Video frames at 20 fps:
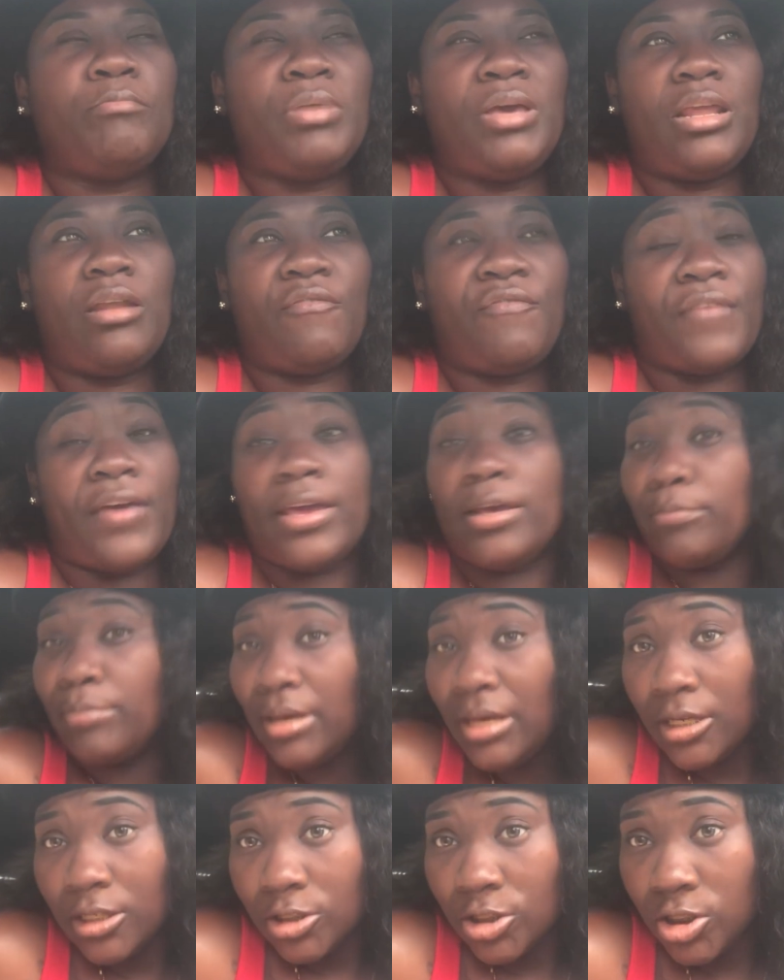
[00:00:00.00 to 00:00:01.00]
being a fake
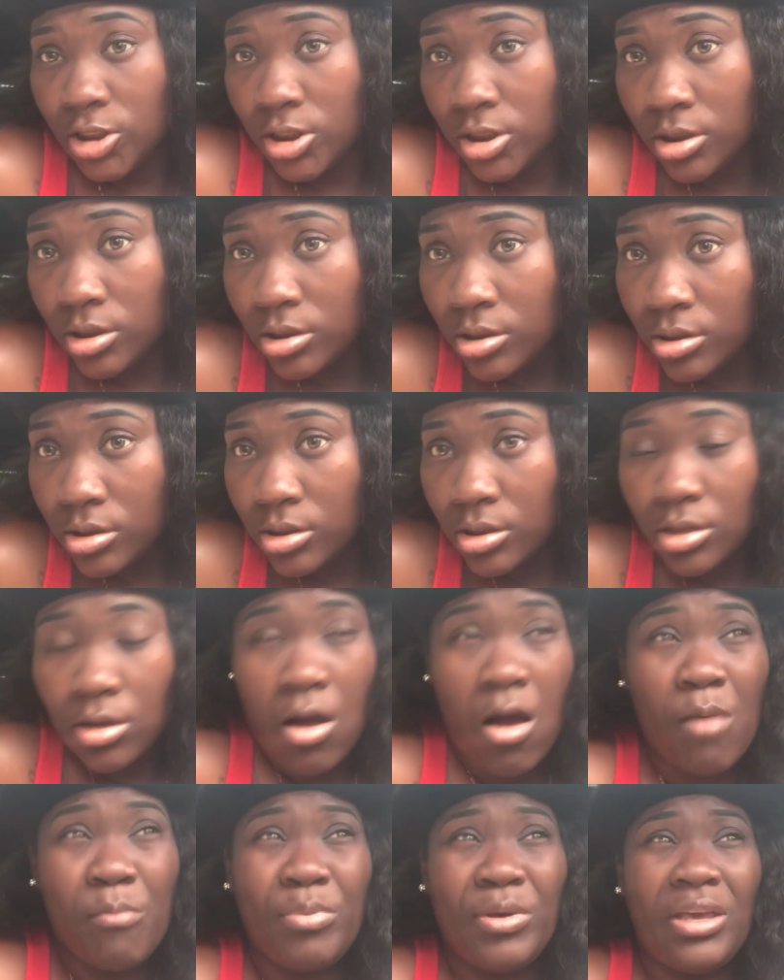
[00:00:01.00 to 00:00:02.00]
bitch,
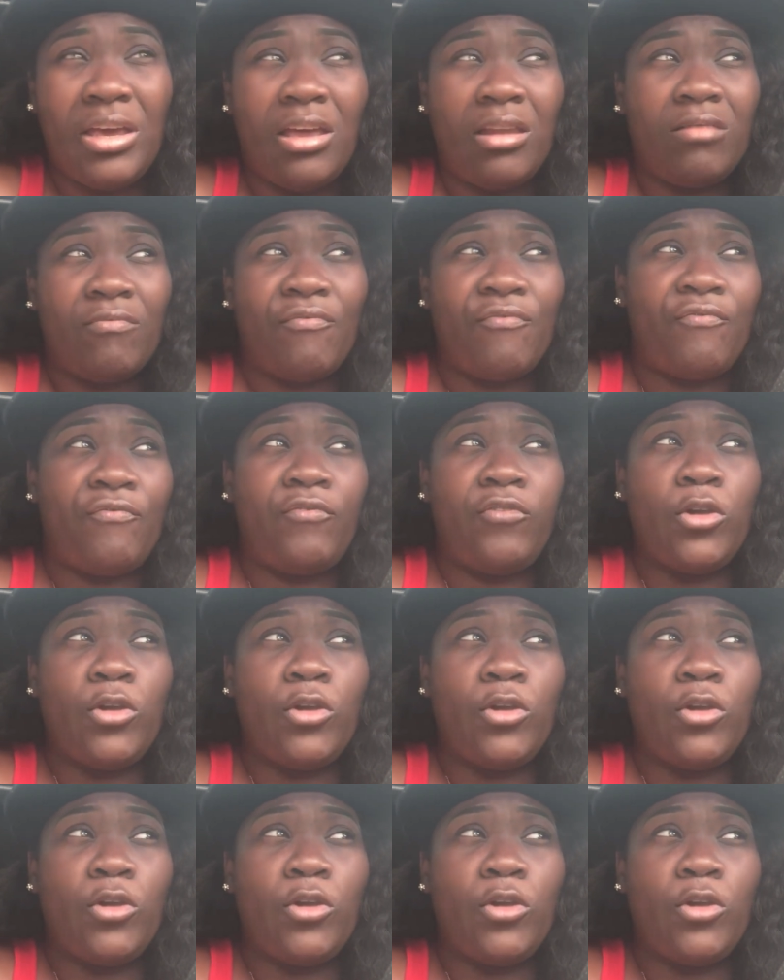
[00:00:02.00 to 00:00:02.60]
or being